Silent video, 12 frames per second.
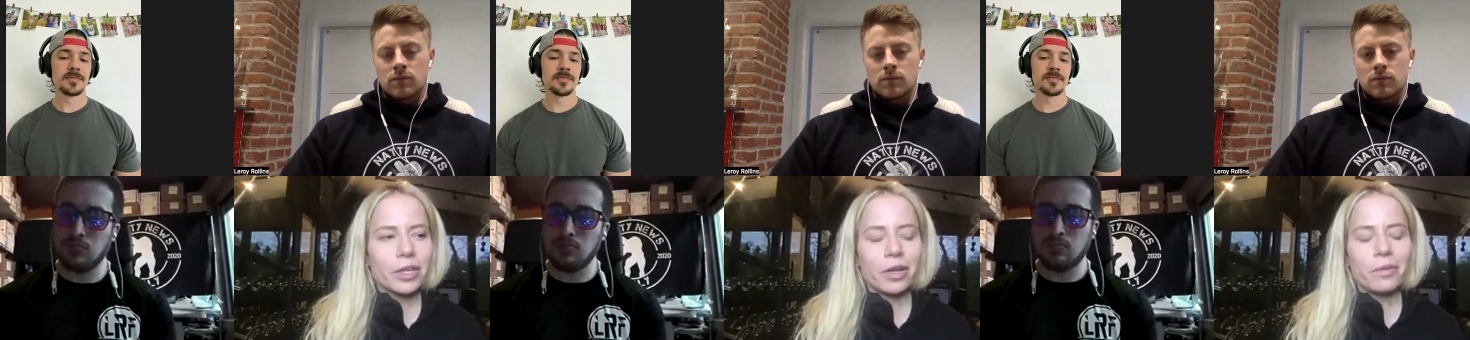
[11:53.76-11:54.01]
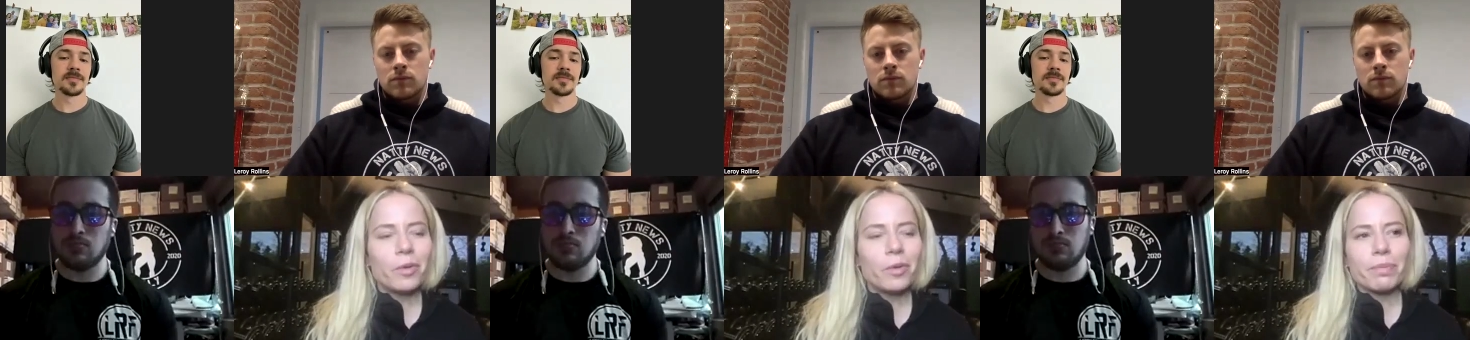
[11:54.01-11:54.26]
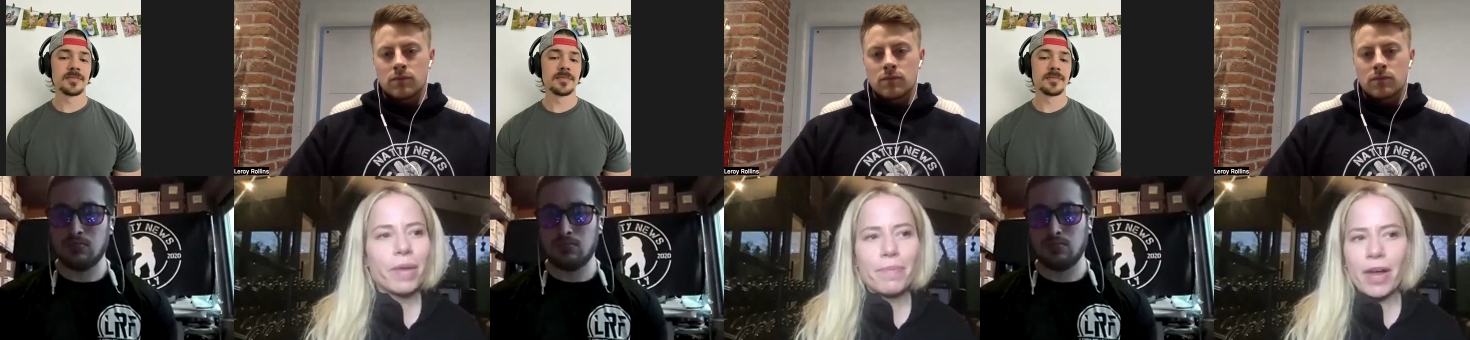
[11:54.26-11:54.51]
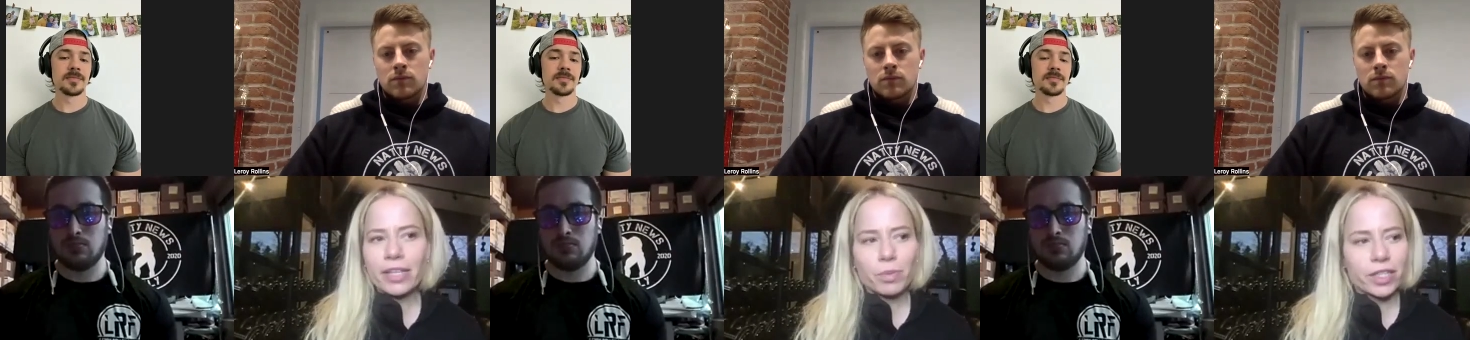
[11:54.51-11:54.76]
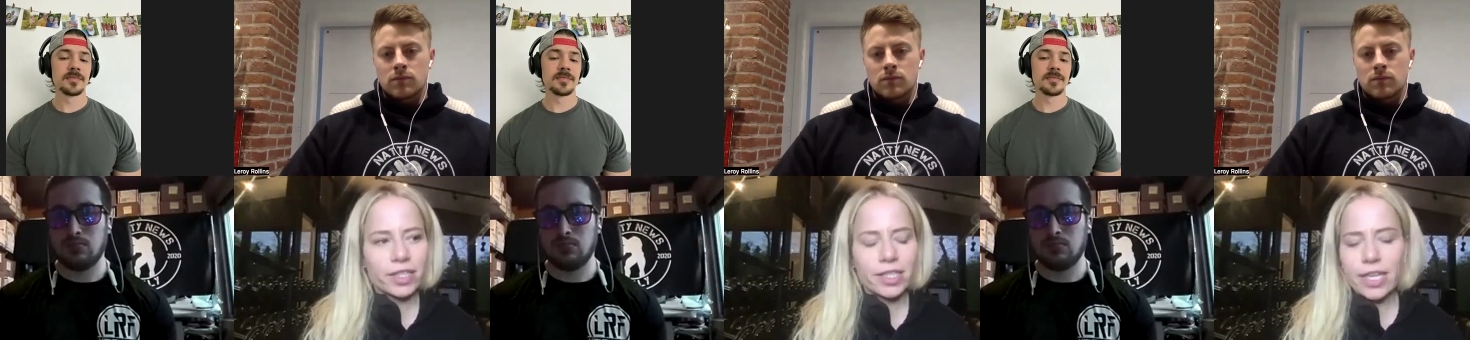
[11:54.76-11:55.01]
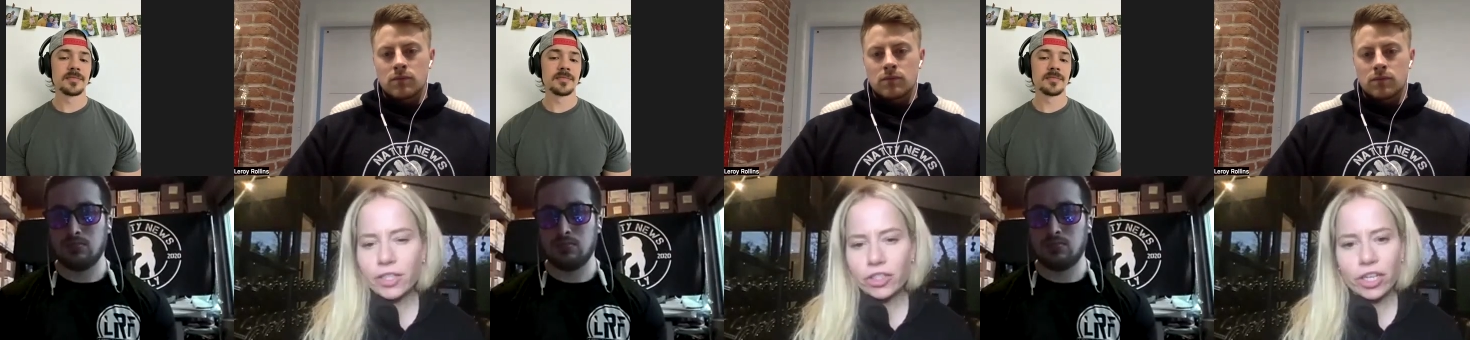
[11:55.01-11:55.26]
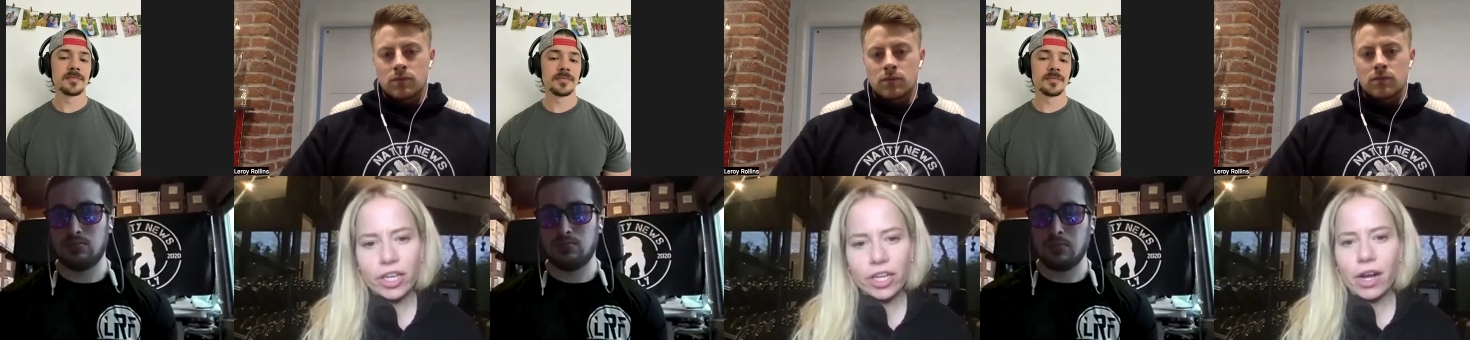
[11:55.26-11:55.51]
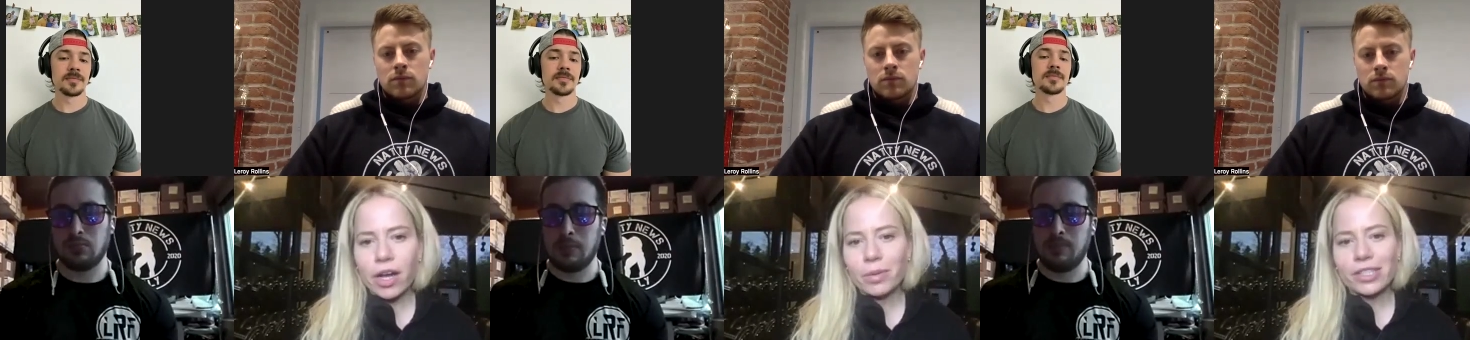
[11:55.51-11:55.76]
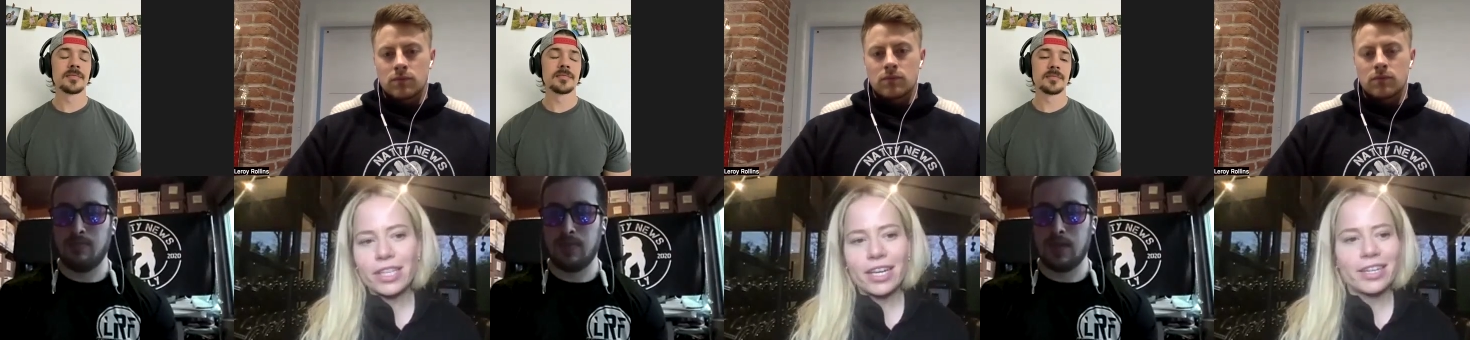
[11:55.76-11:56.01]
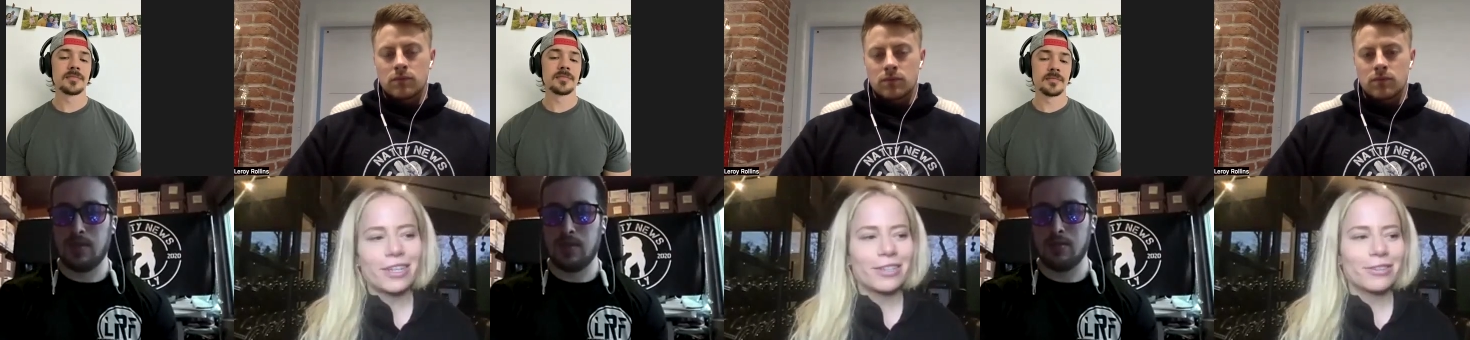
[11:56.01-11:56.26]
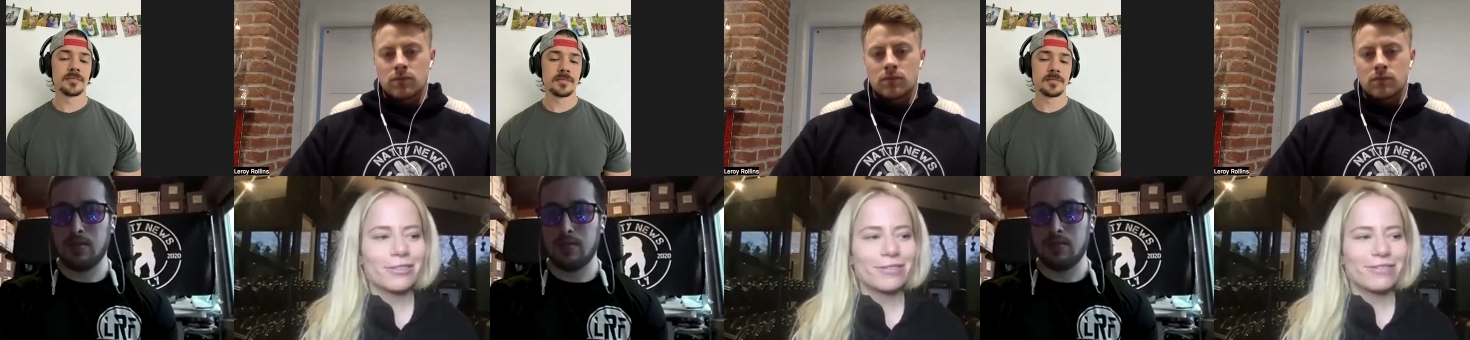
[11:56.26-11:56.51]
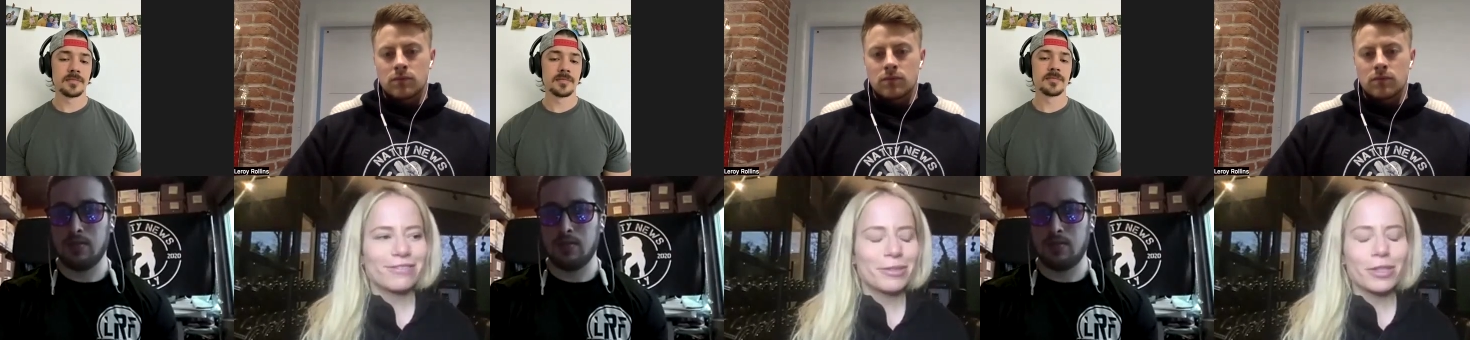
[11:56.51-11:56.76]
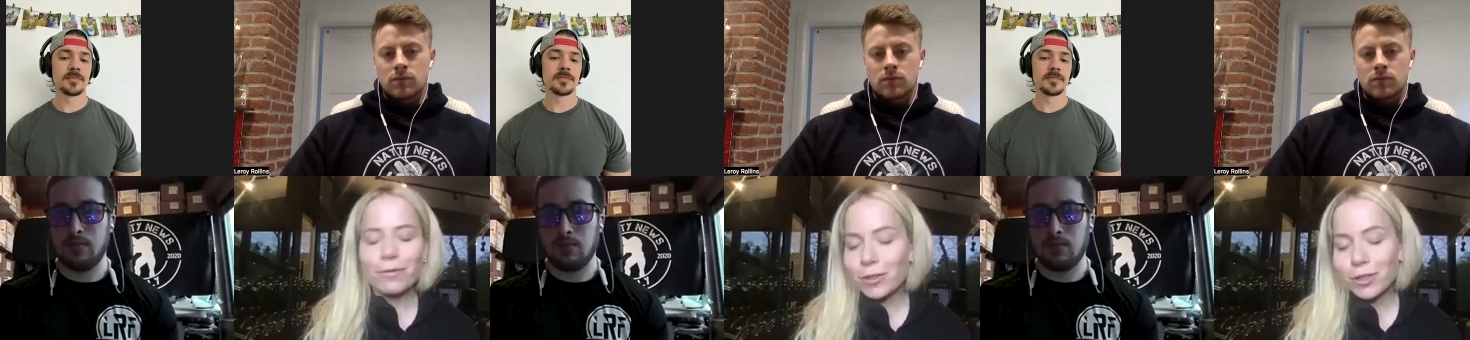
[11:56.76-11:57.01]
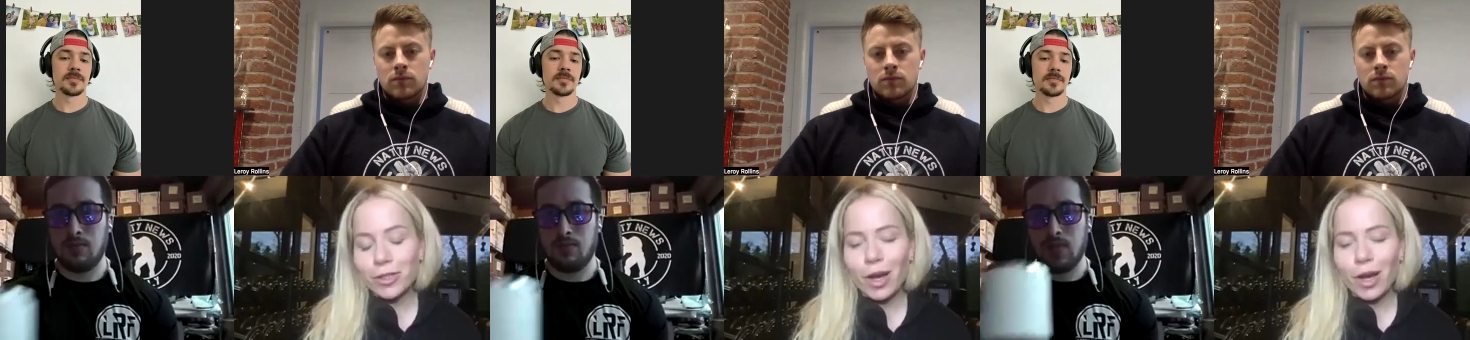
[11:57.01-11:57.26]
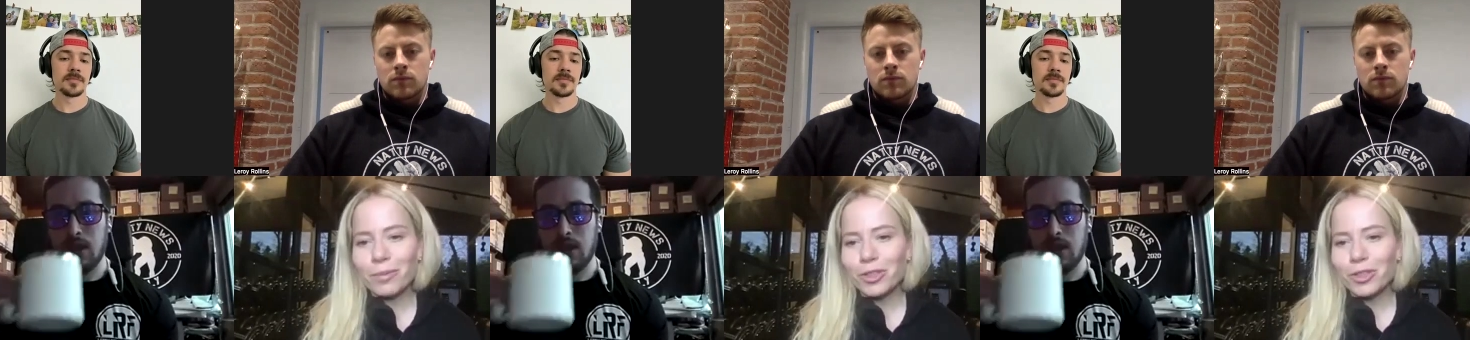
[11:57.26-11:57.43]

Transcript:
Speaker 1: it wasn't my best presentation. I was like, it was the first time